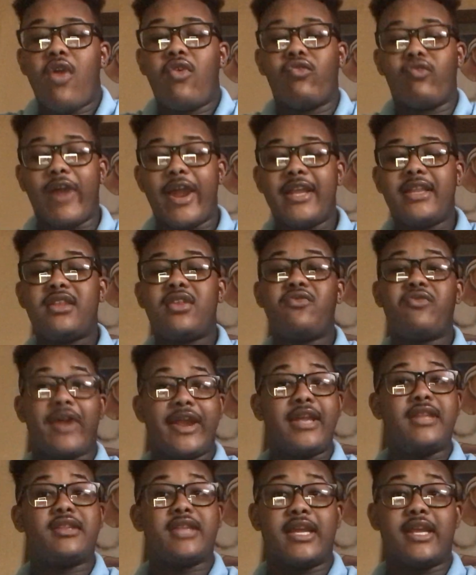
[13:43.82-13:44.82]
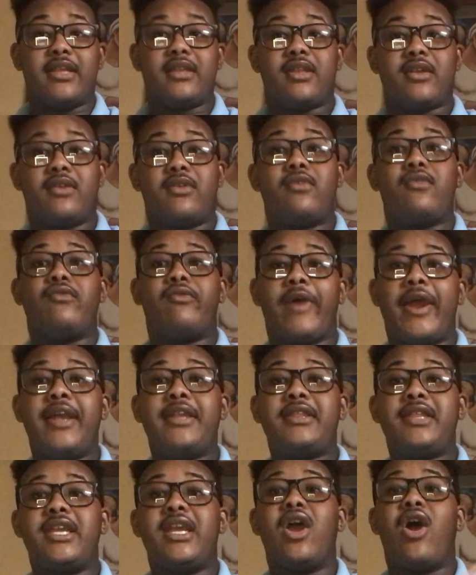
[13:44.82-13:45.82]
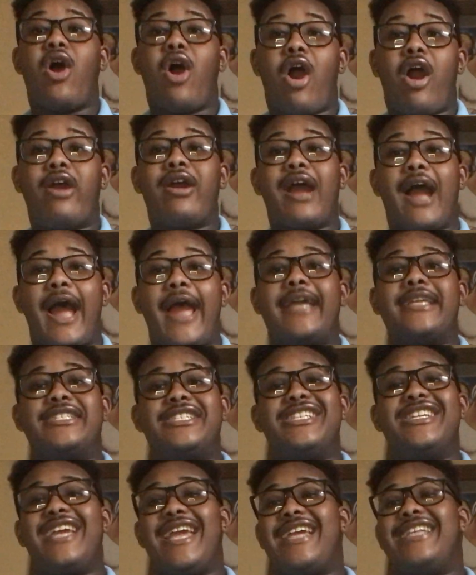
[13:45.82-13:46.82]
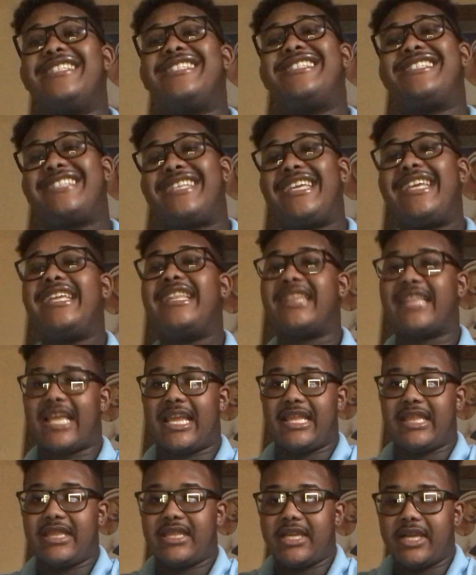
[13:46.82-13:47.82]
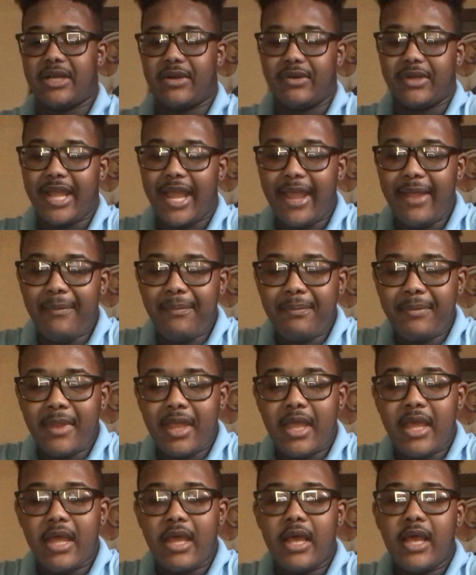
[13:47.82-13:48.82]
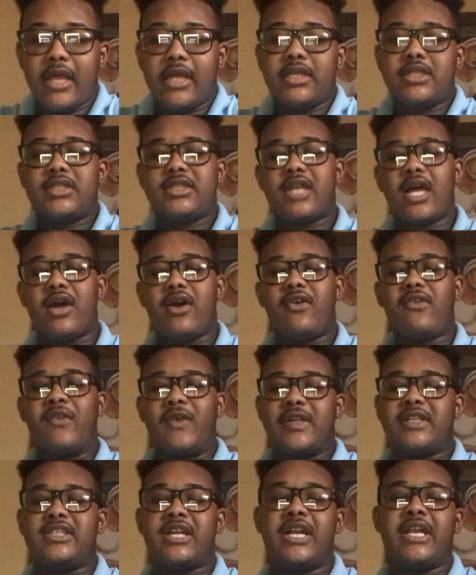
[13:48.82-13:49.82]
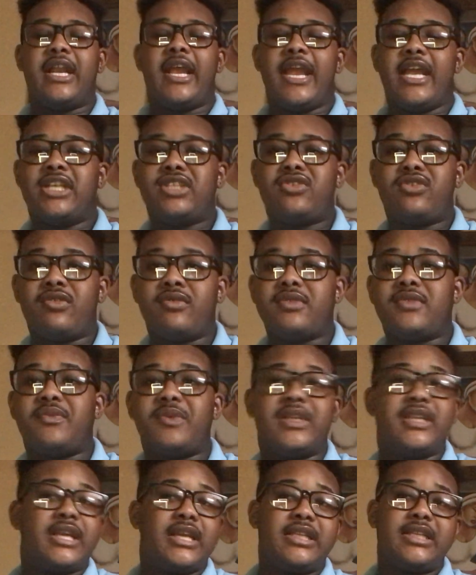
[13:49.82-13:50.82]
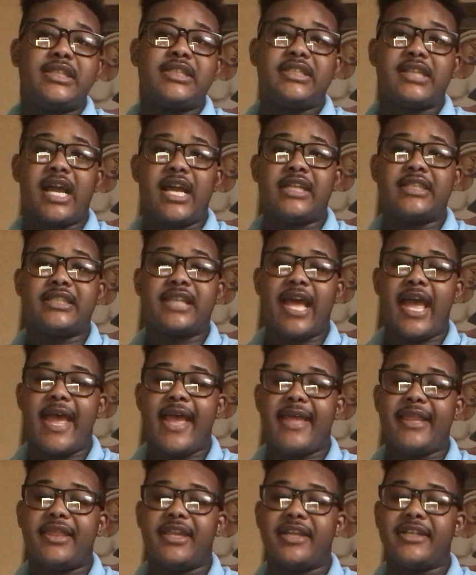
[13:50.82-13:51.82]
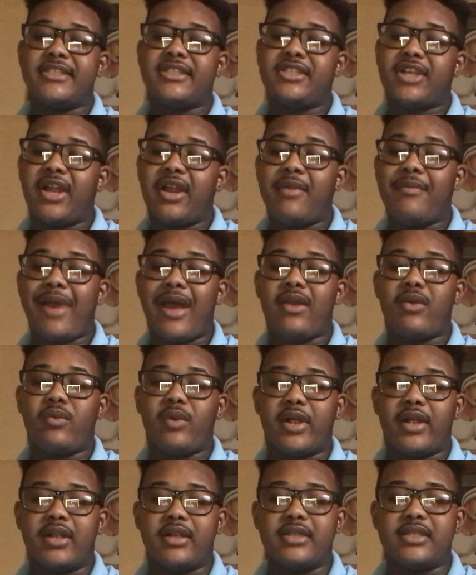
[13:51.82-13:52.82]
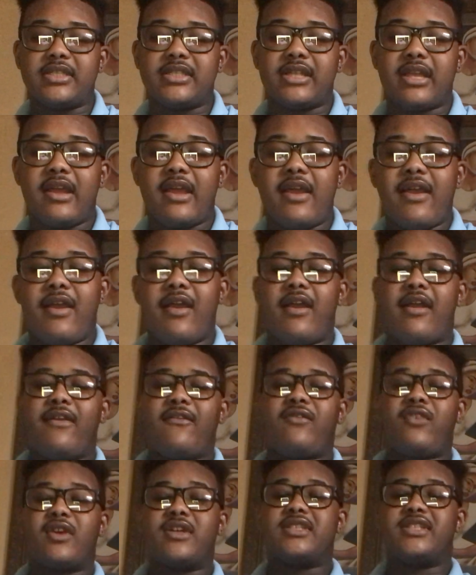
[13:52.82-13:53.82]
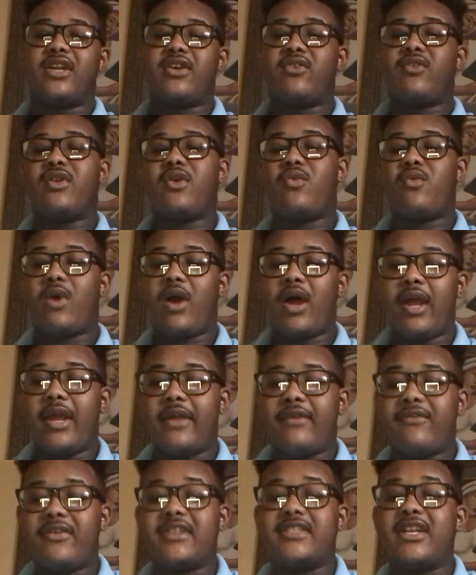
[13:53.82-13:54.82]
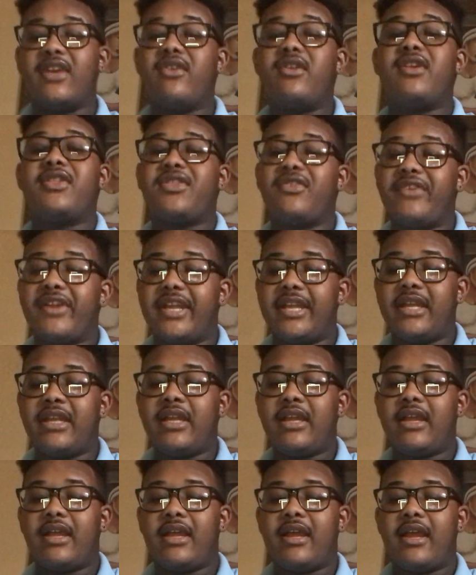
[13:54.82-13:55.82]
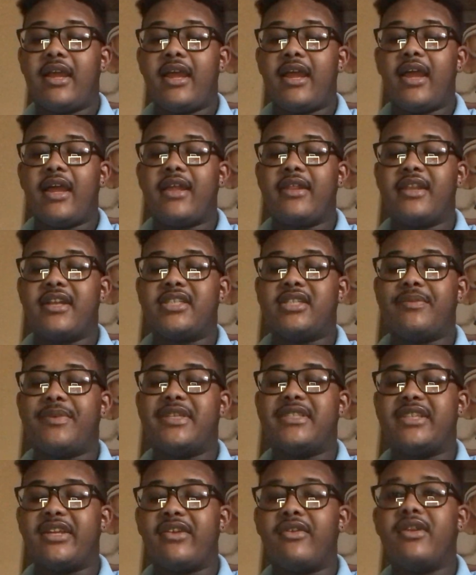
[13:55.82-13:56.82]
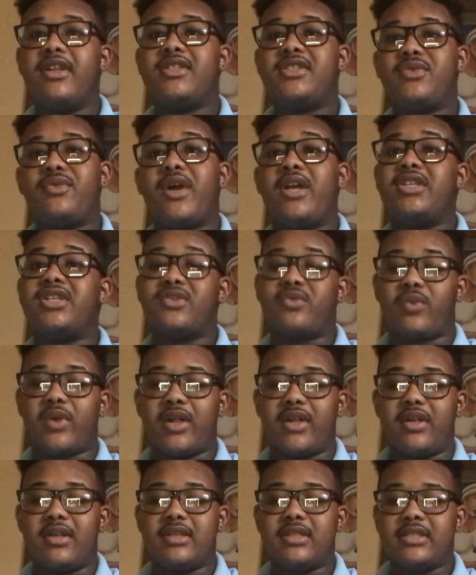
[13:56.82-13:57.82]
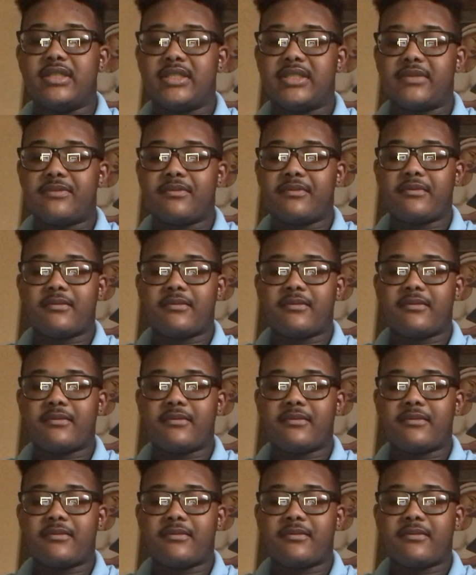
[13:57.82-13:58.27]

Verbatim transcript: Write the right length. Write the R-I-G-H-T length, okay? So for certain age groups, we did discuss that there's a certain amount of words. For 0 to 3, there should be 0 to 200 words.